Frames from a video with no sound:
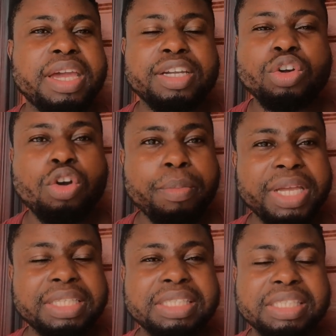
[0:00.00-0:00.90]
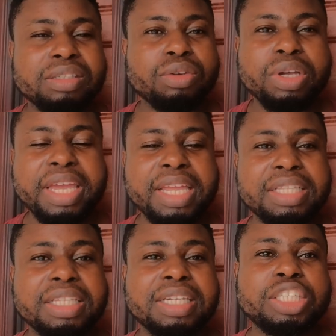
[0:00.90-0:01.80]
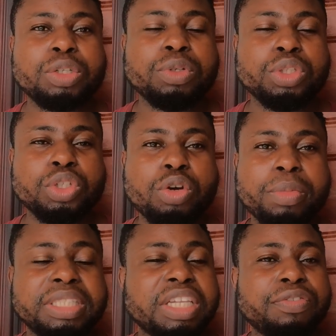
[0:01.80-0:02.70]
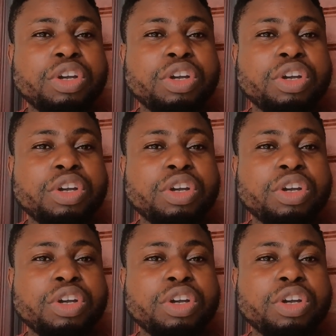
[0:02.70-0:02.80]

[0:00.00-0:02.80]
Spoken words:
and comment anything that you want to comment.